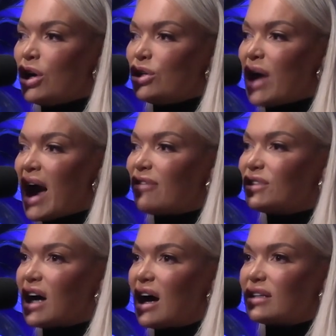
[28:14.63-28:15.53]
you have
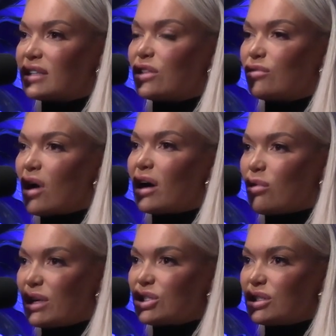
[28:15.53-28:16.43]
to ask it the right
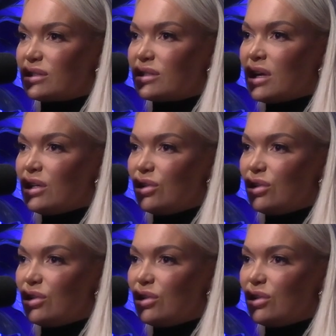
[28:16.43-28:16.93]
questions.